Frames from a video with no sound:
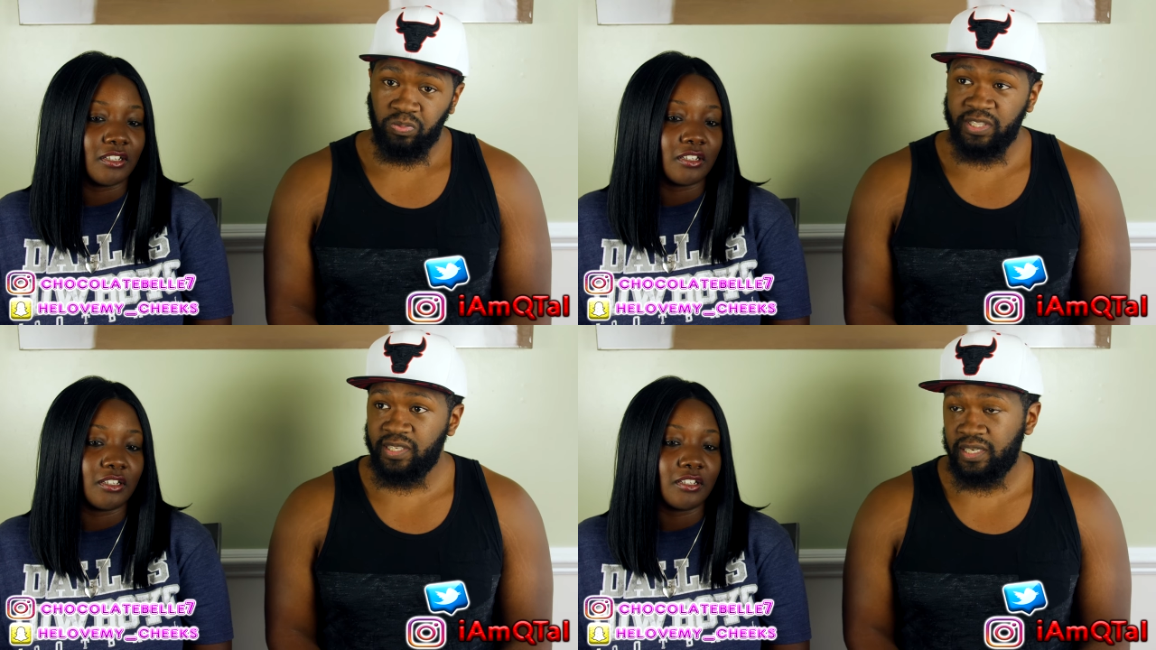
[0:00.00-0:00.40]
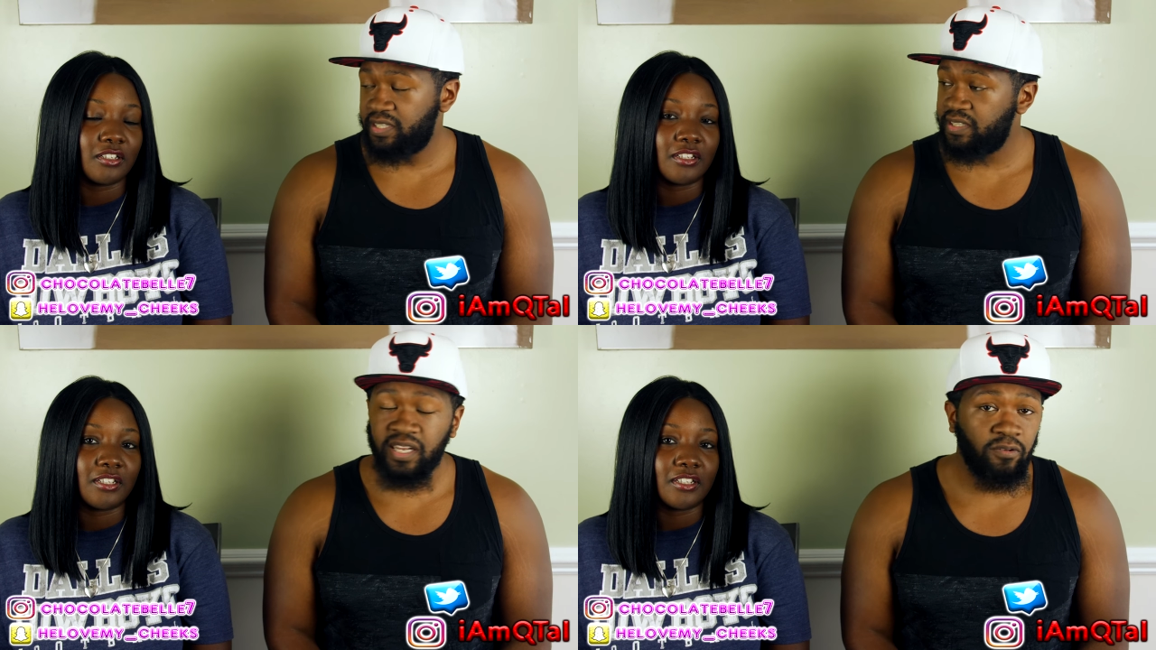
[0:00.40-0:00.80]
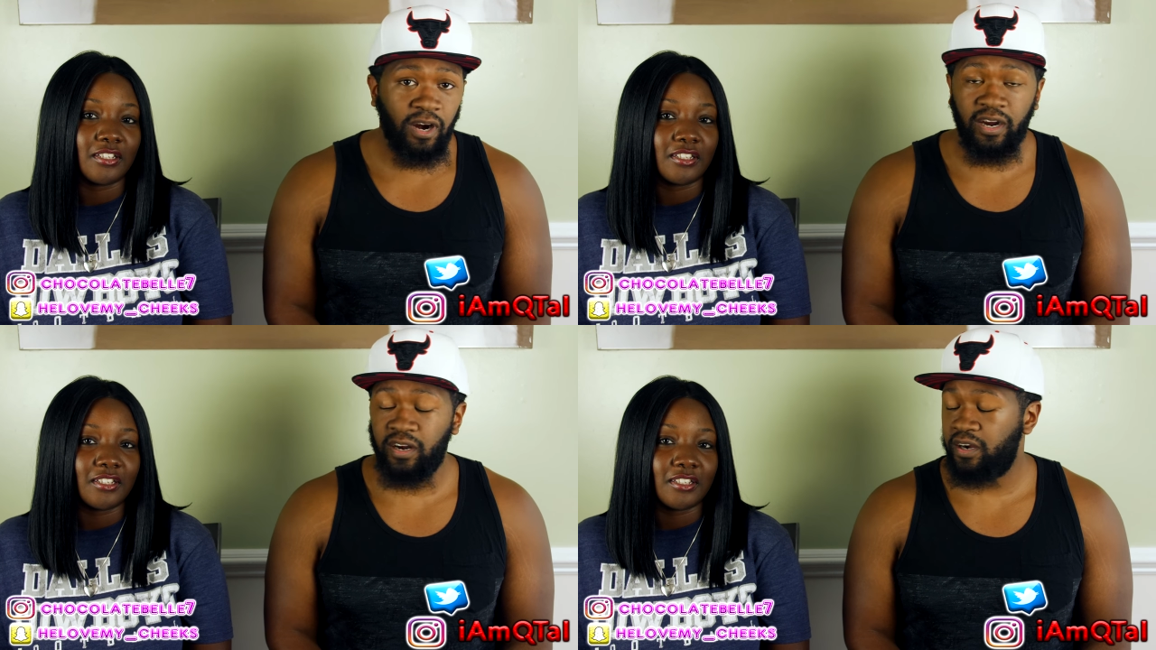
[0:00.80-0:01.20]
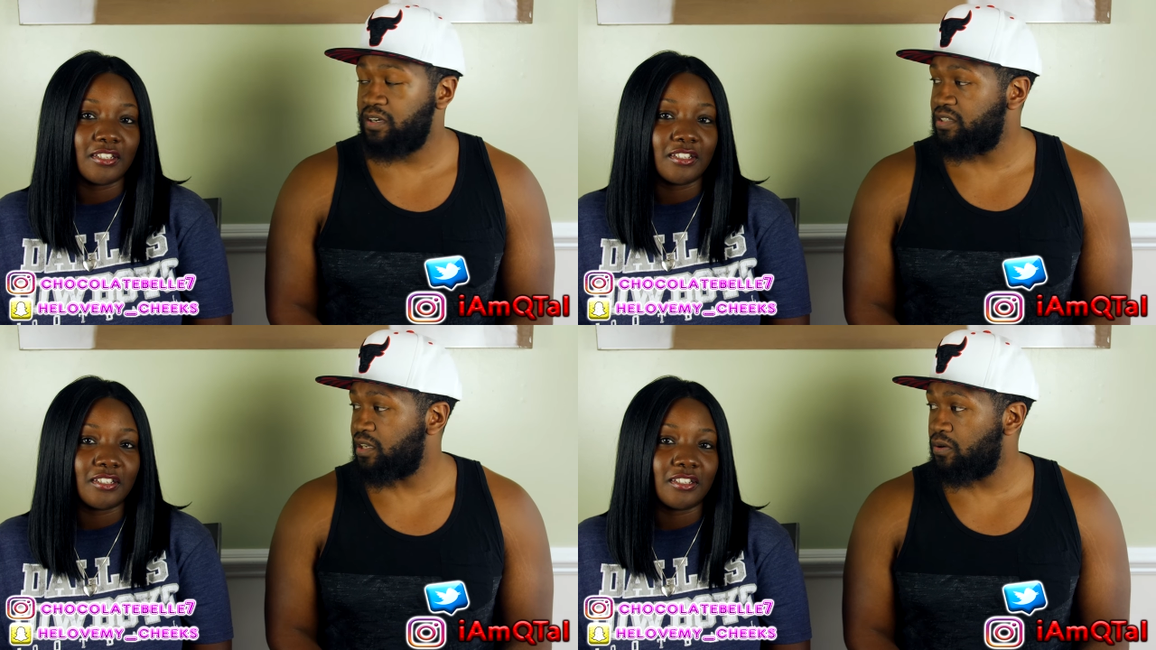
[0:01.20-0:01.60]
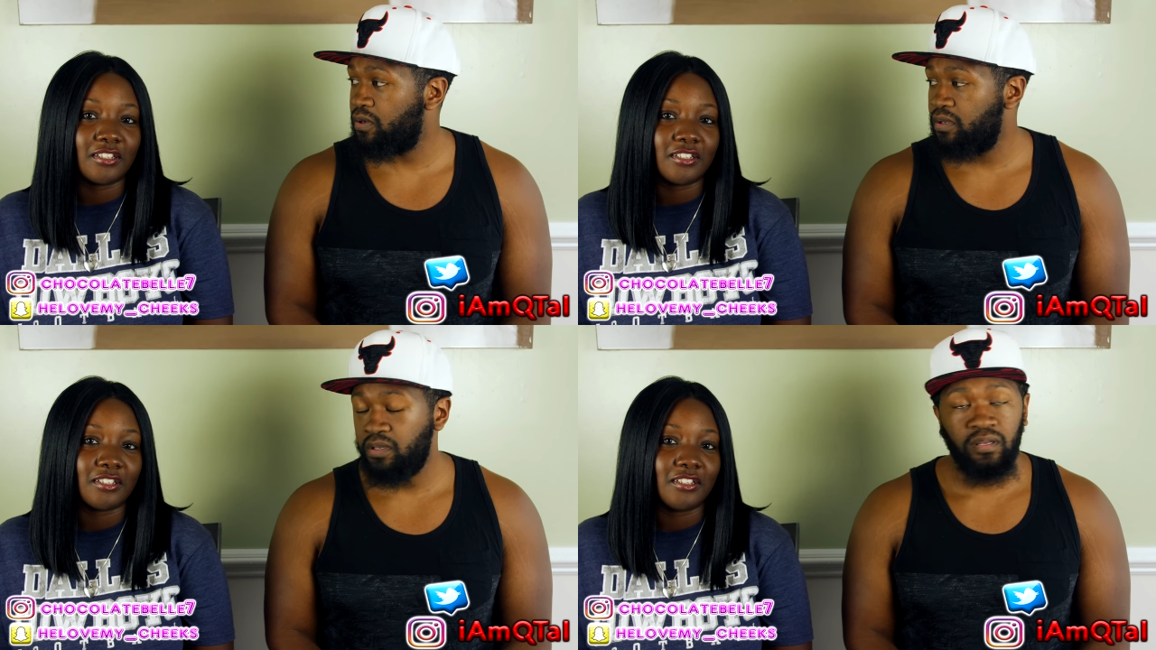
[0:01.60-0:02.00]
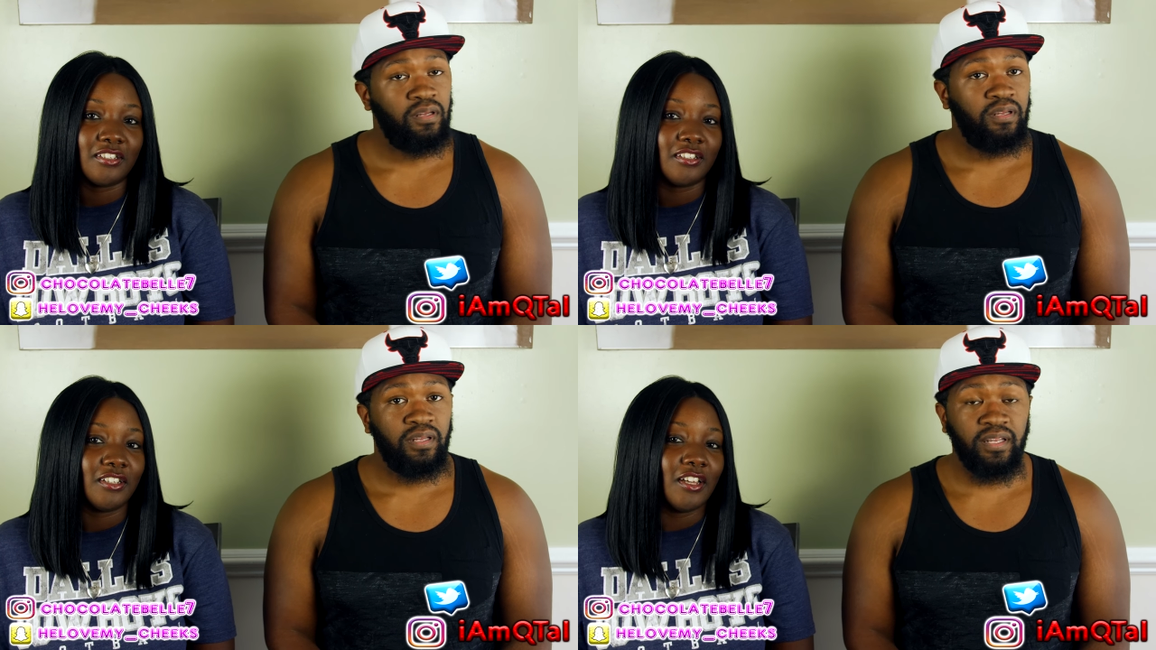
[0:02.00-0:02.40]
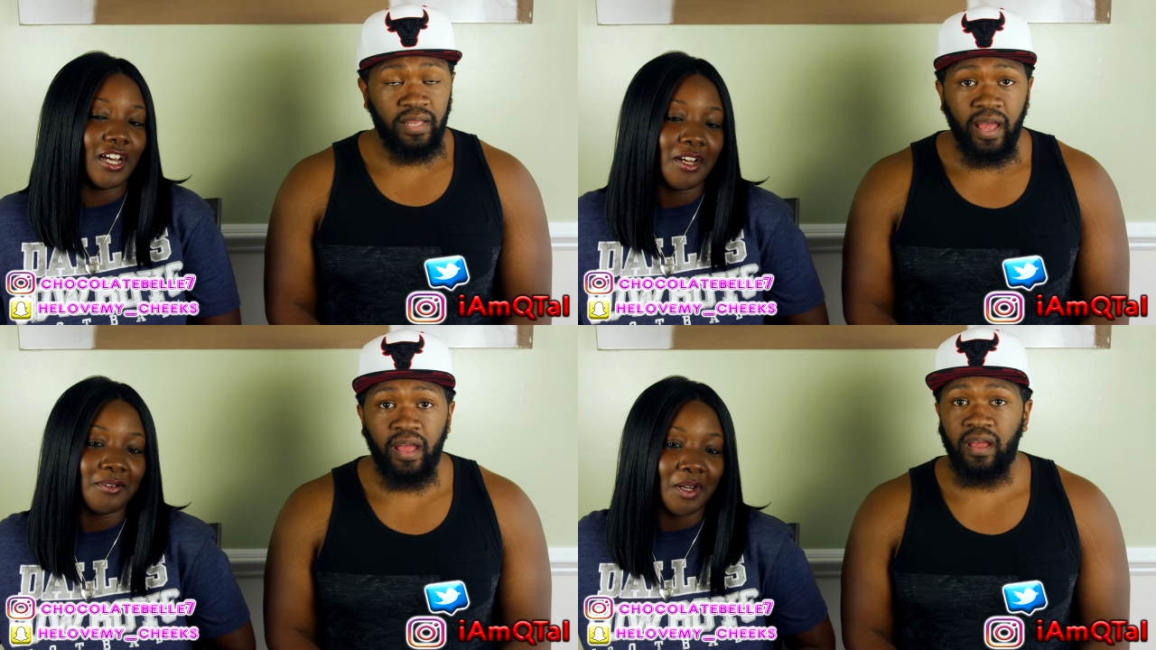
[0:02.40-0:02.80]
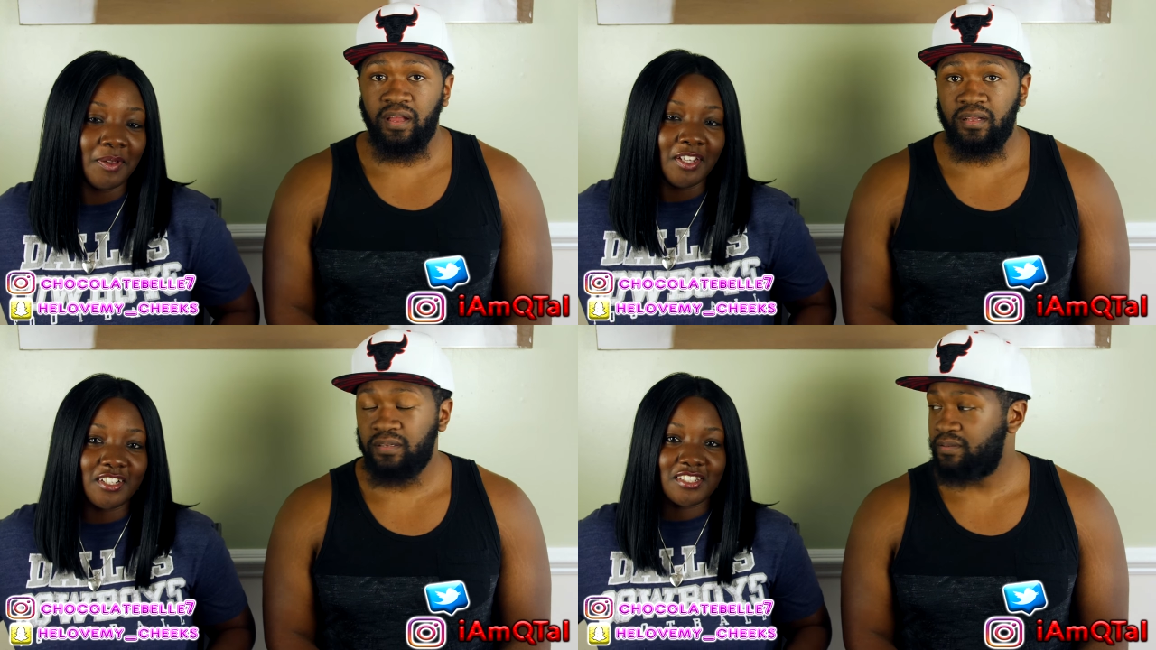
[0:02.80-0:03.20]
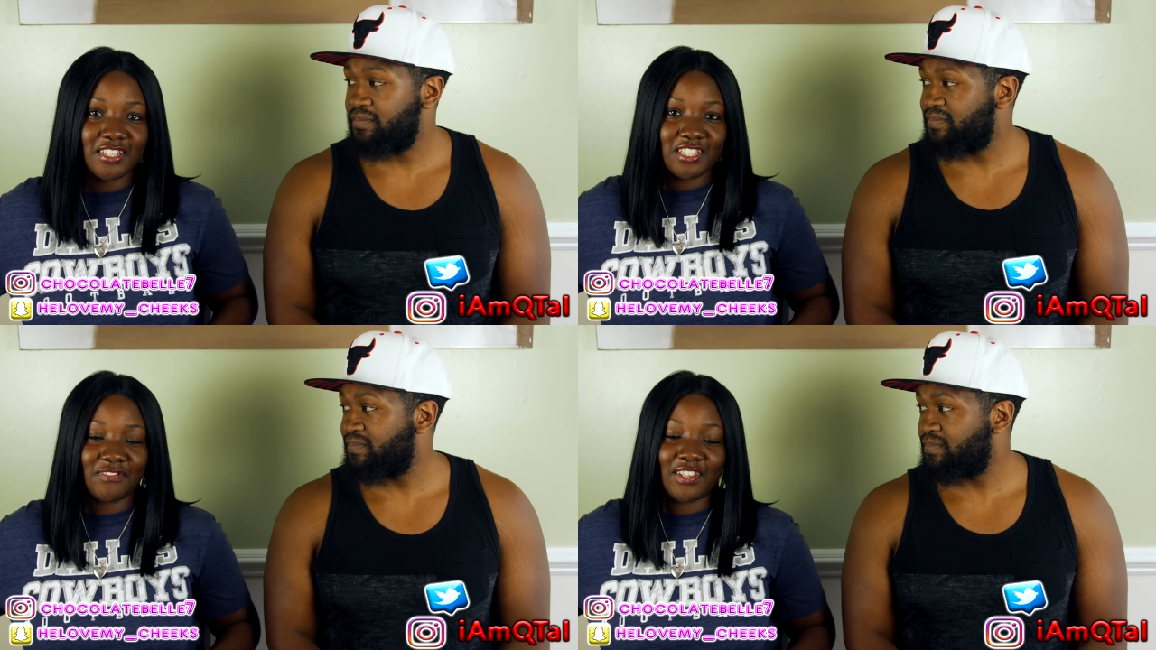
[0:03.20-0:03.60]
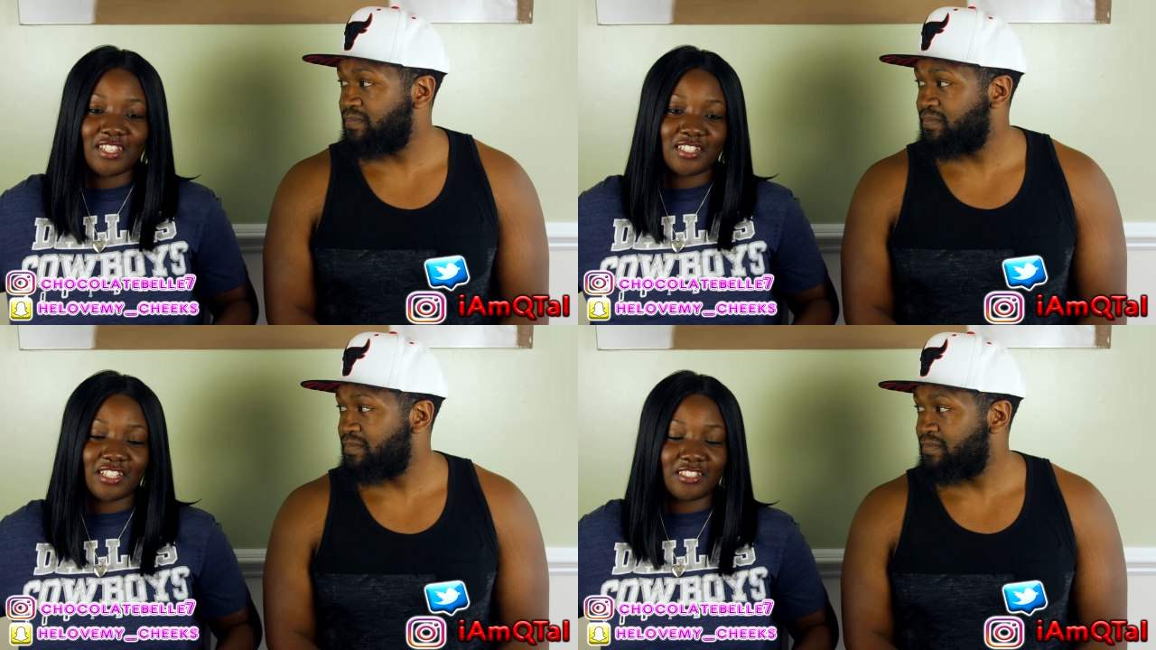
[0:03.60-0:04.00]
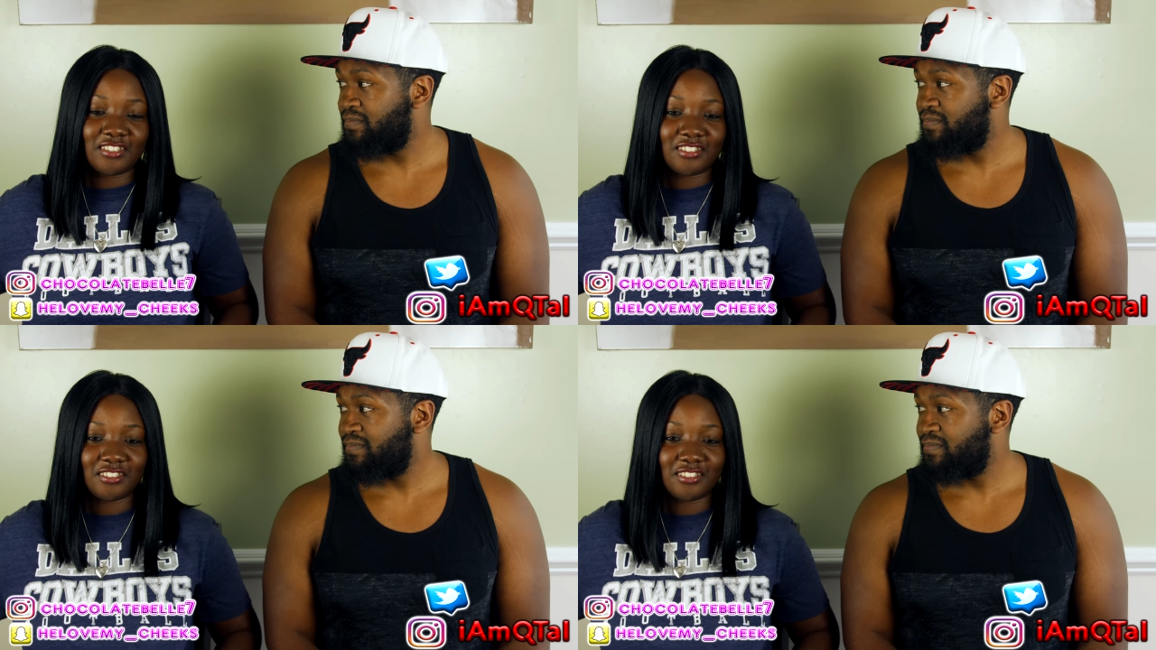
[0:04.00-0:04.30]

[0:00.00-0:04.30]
Speaker 1: they said this is it right here. So, yeah. I'm, I'm
Speaker 2: eager to see his face now.